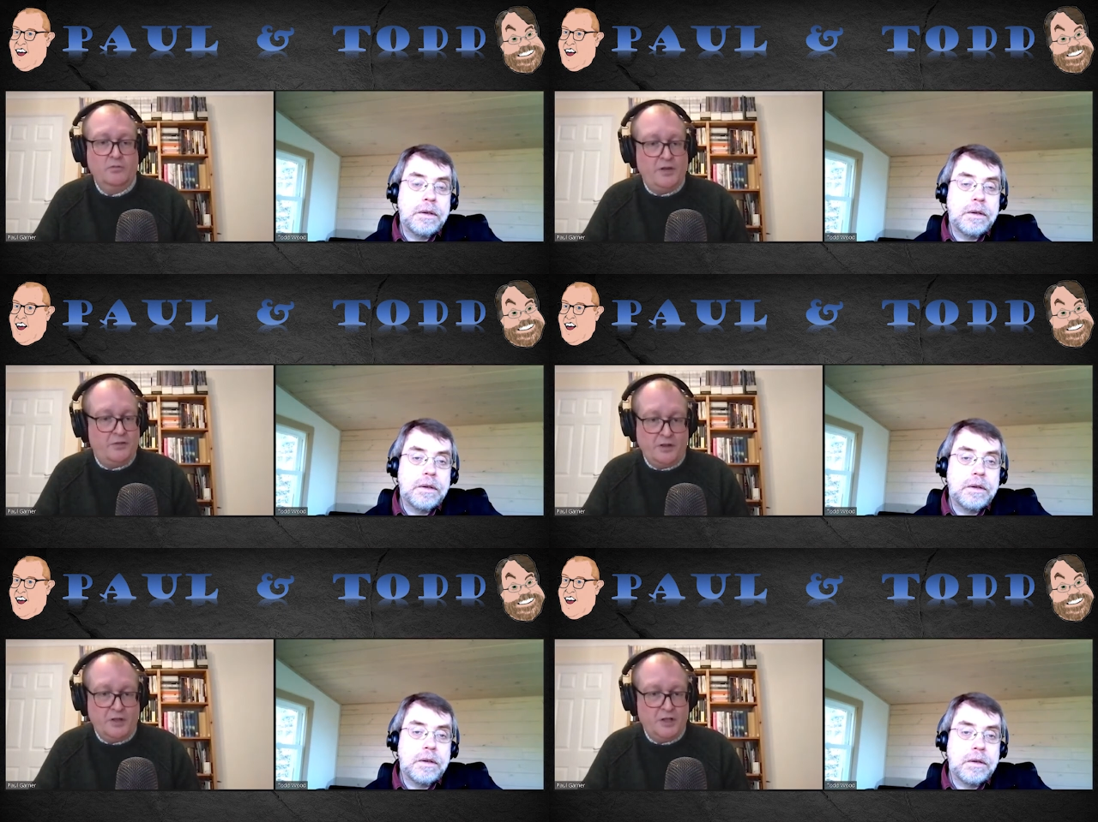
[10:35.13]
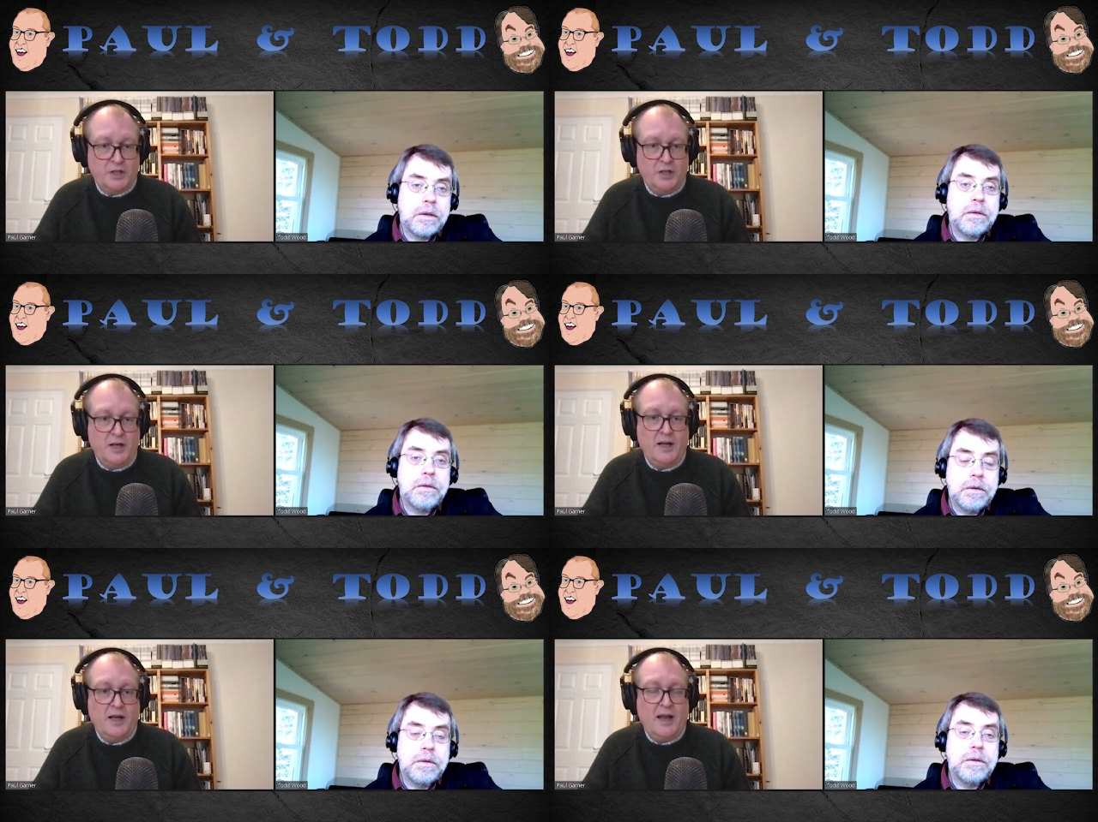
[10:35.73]
Speaker 1: research
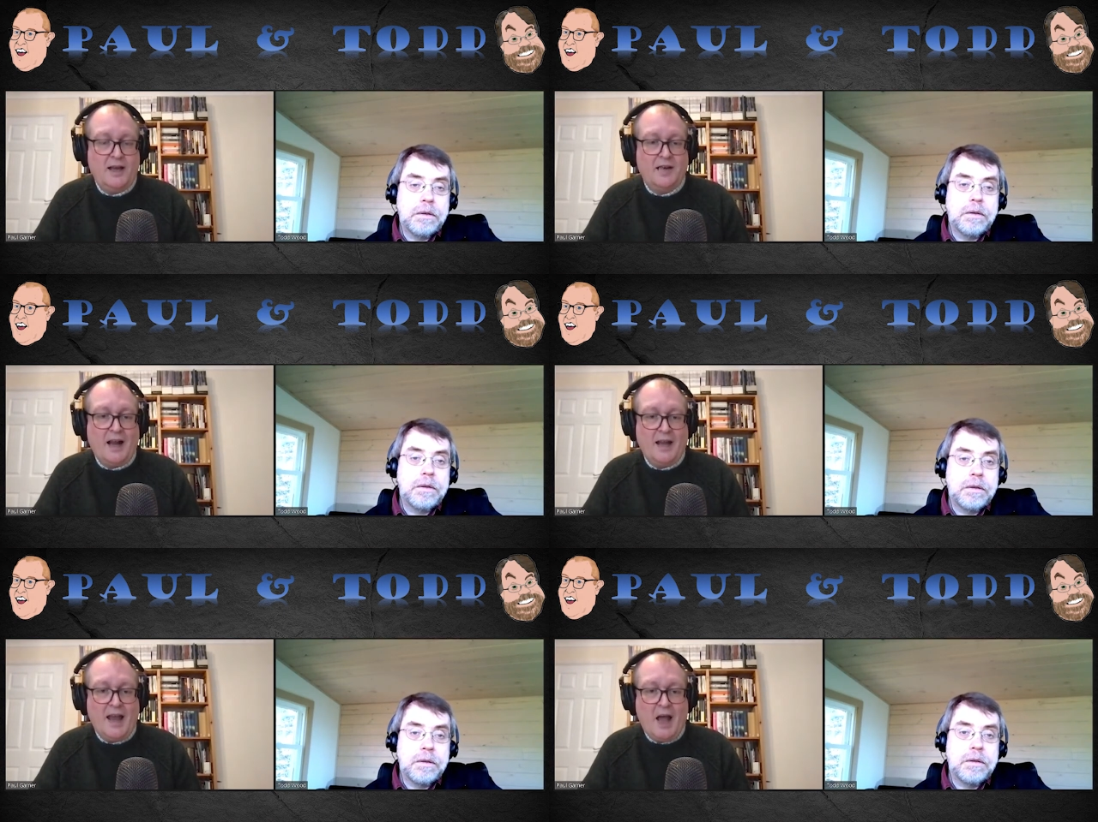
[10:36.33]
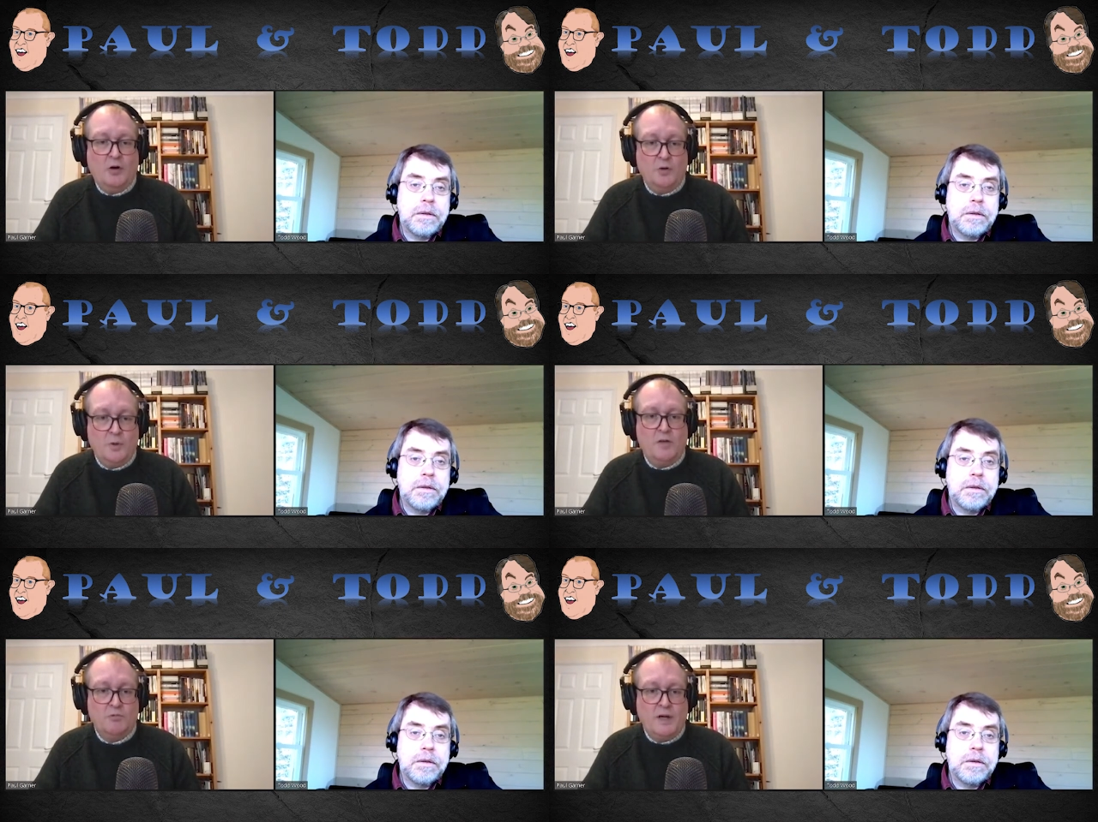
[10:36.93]
exactly how do
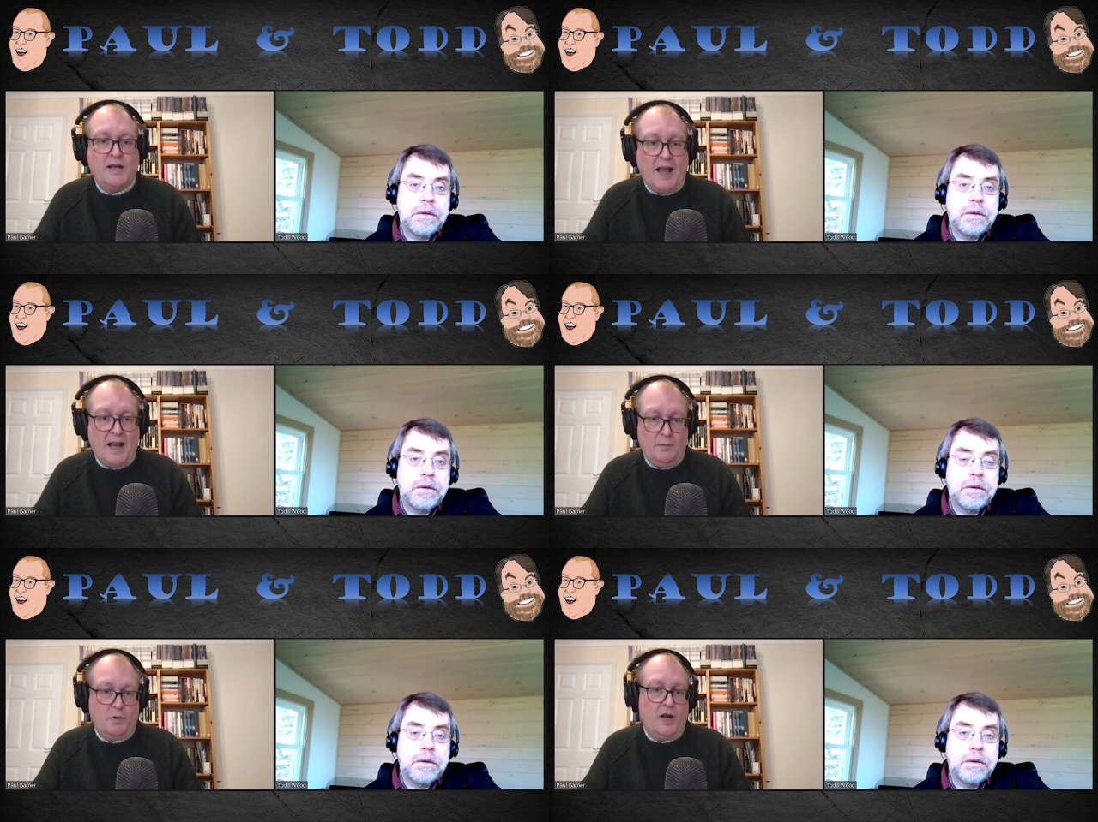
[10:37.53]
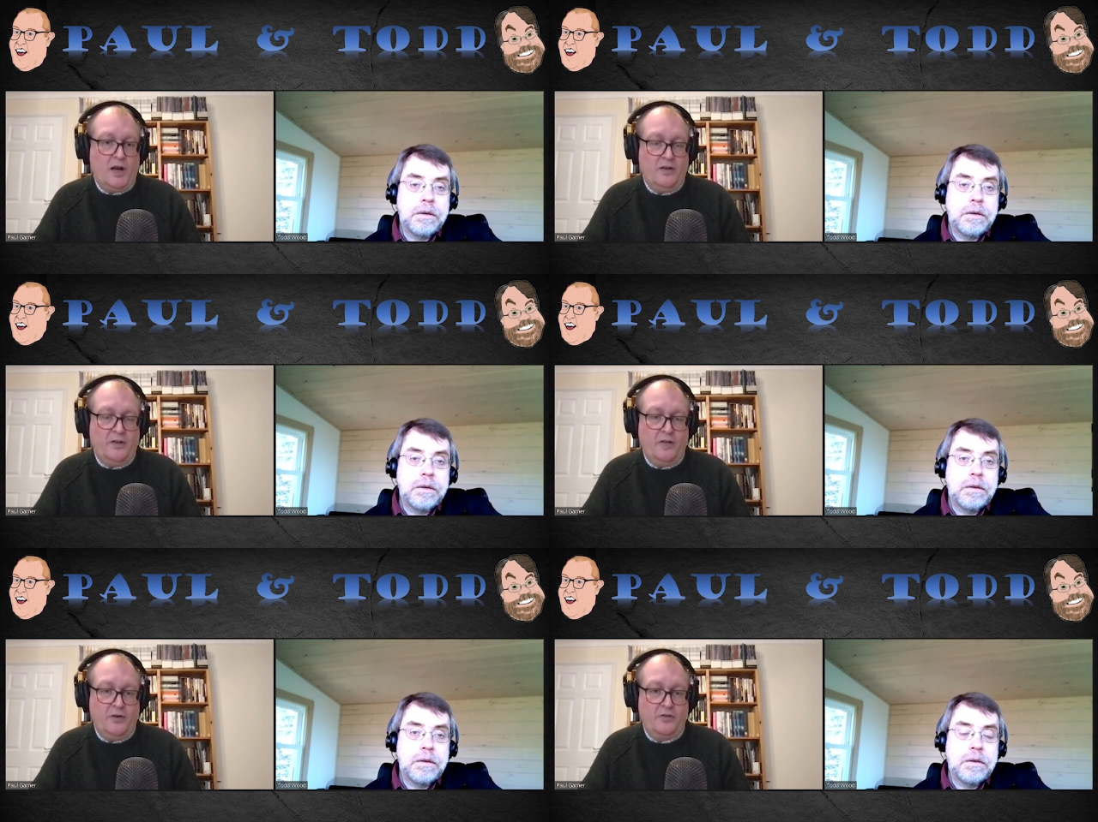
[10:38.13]
we recalibrate
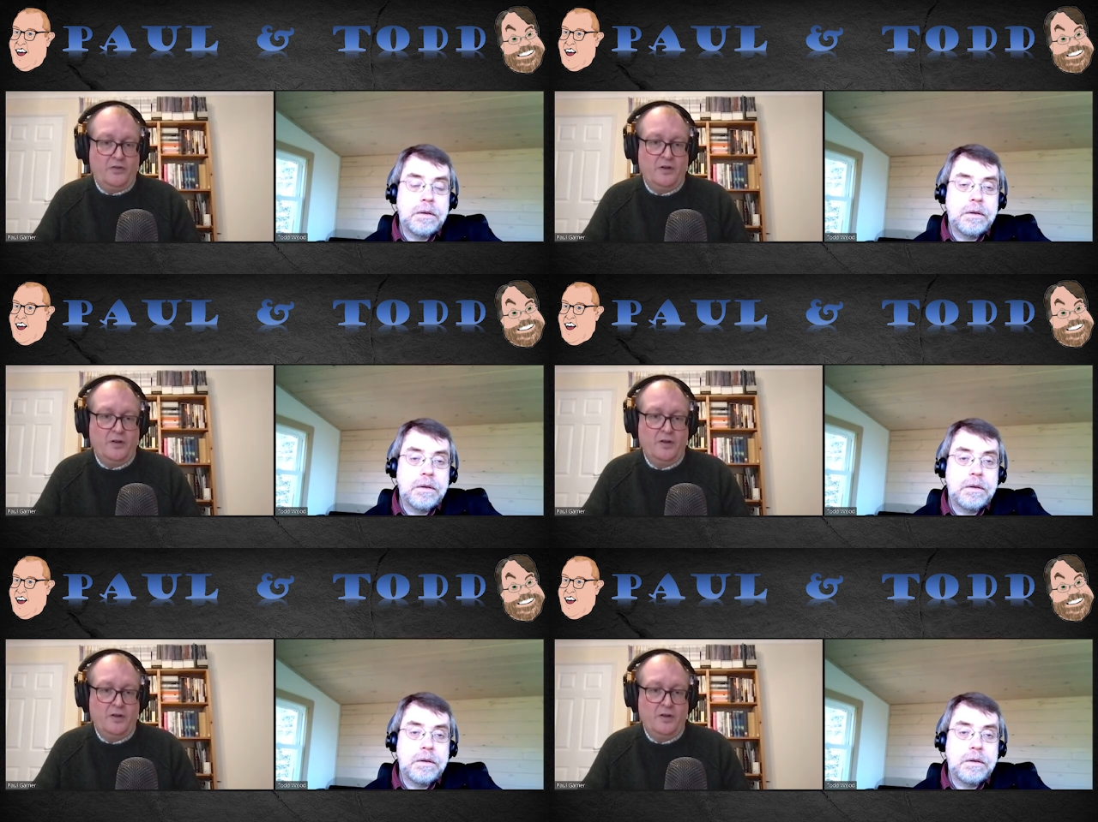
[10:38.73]
those